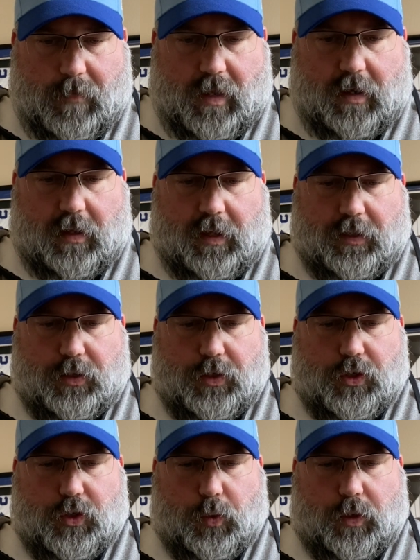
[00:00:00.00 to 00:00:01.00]

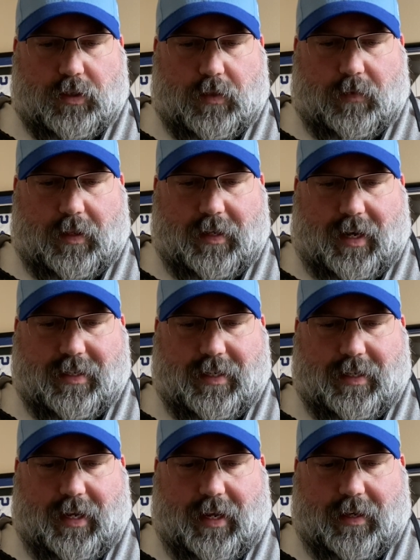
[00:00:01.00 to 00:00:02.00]
Collector's Choice of the
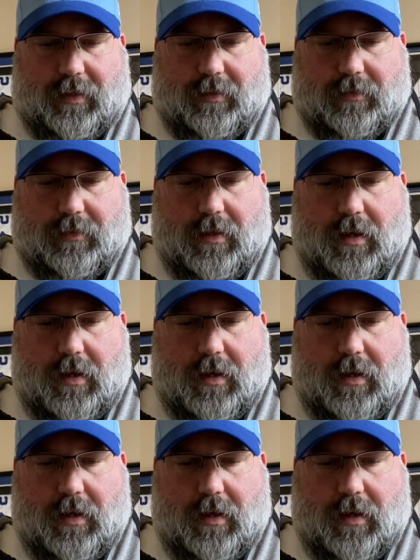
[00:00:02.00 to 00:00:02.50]
1980s,